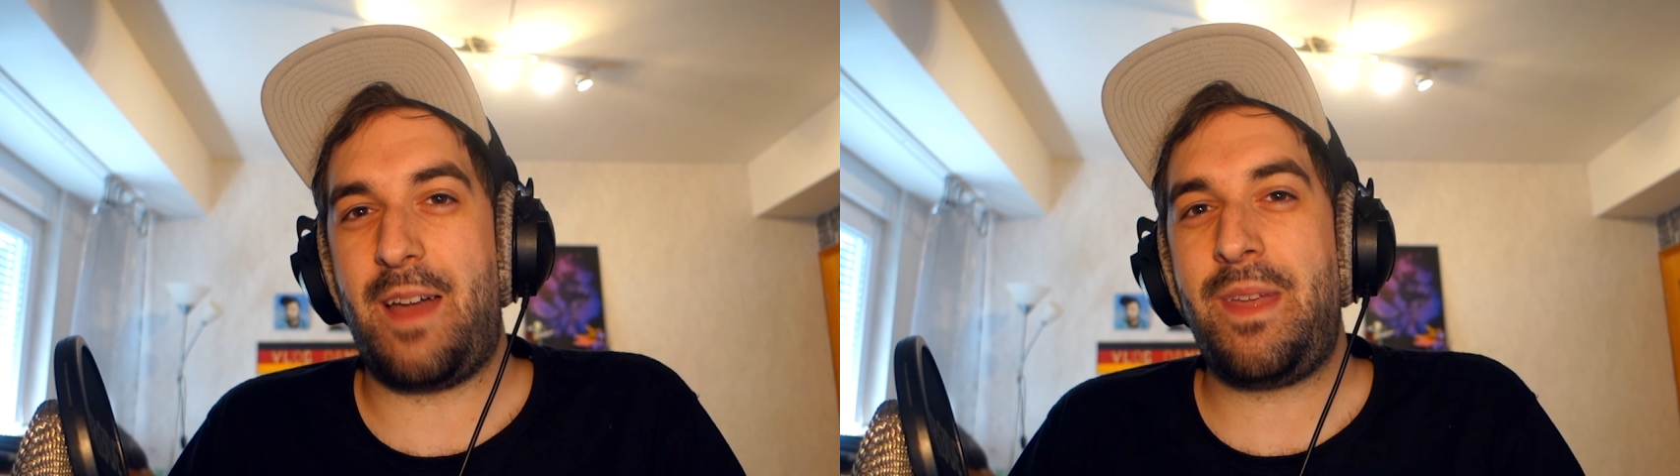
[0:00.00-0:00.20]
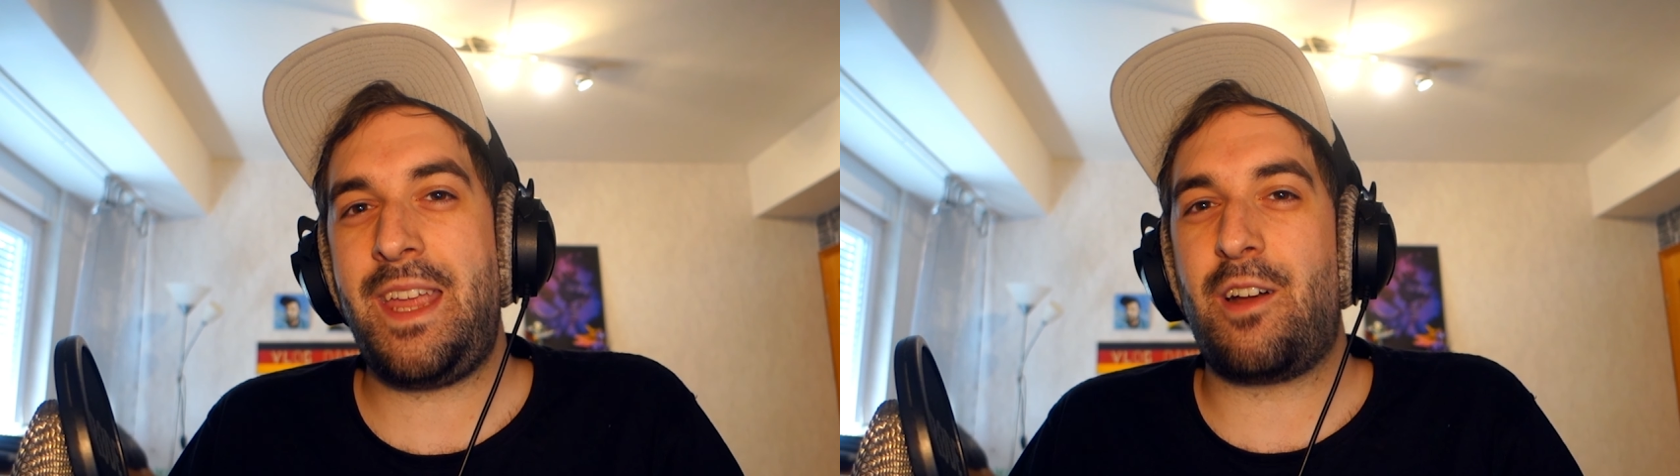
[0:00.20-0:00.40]
I
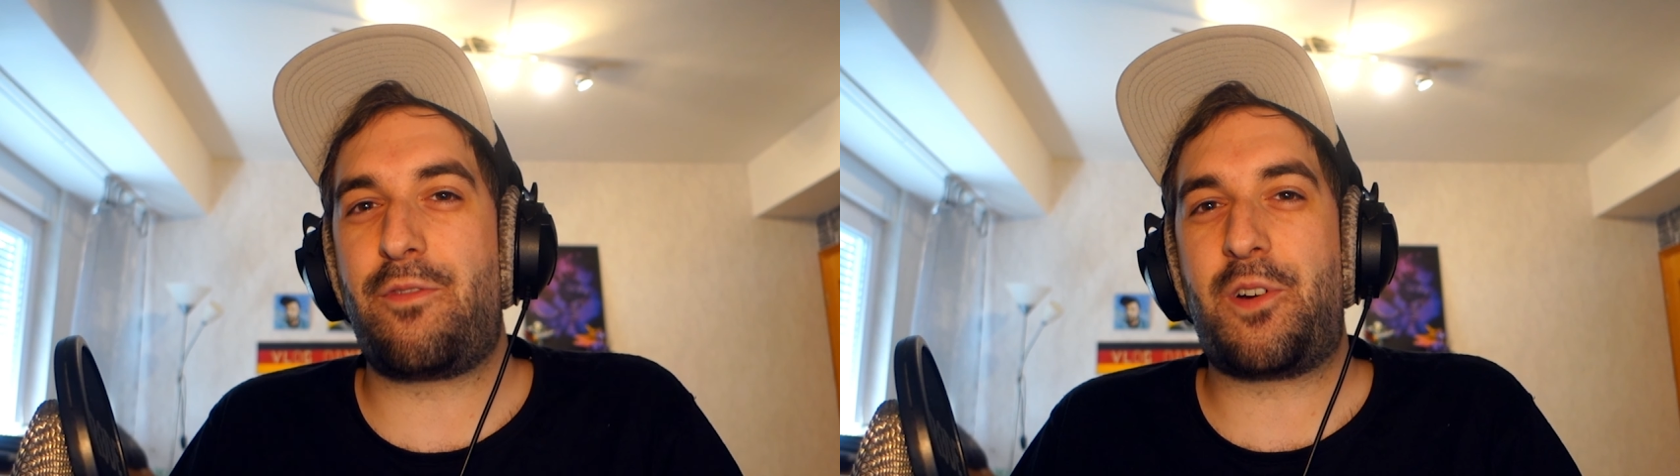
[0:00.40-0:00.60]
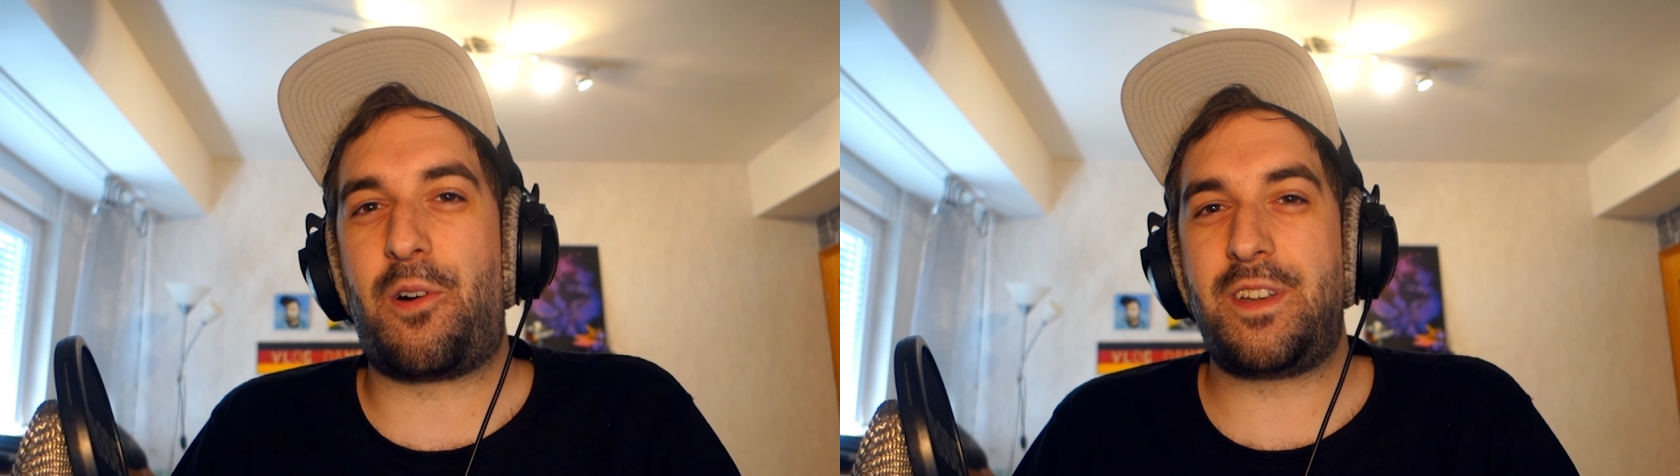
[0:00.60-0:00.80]
mean,
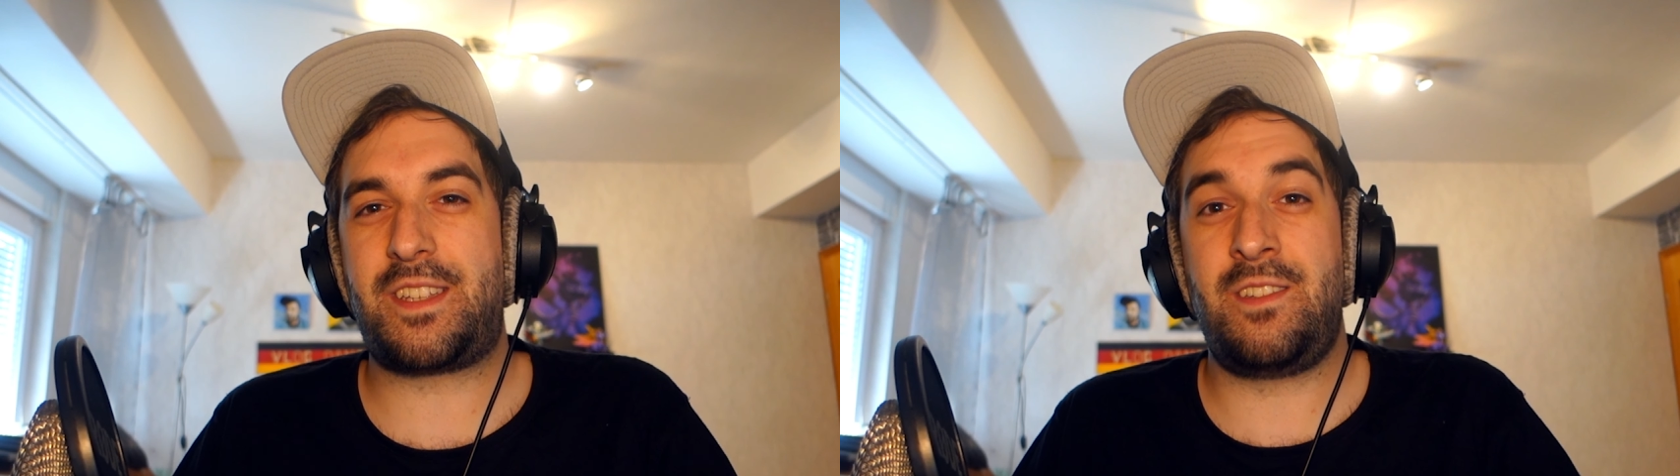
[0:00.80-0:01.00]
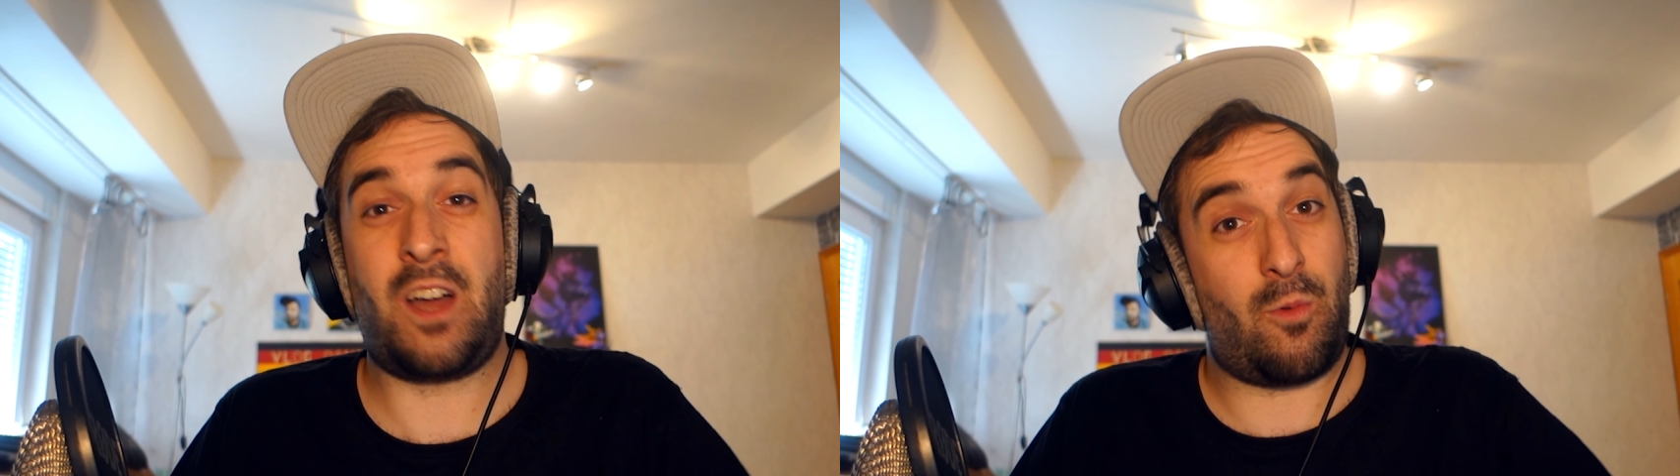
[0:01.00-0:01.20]
of
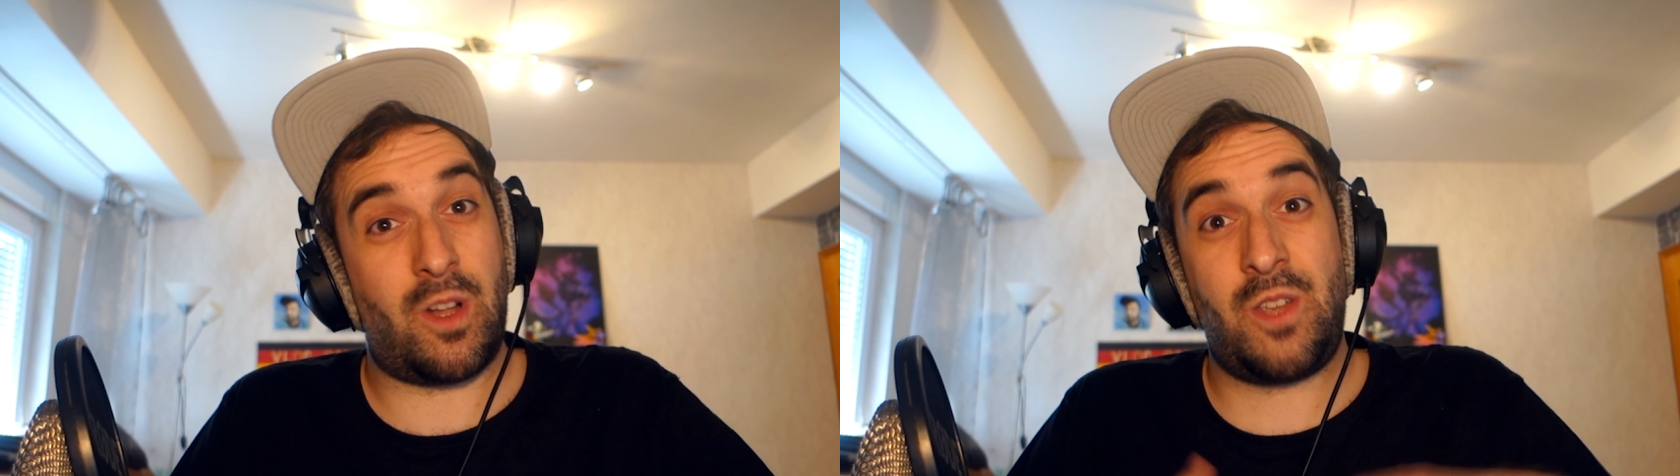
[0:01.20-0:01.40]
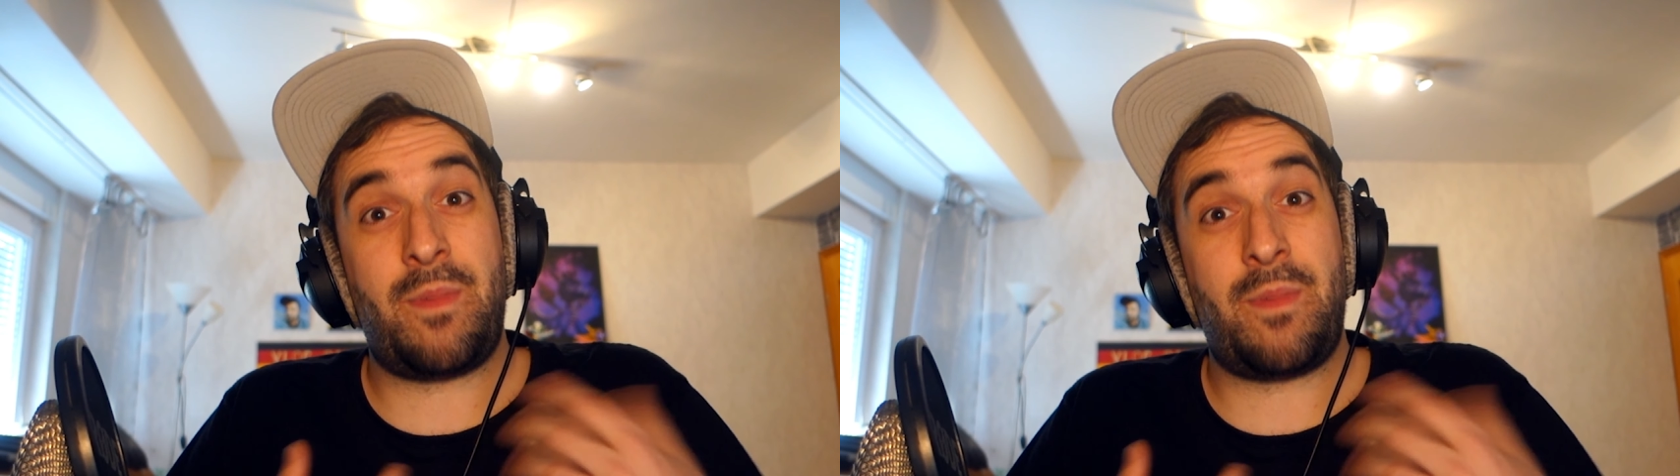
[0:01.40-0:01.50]
course, not what you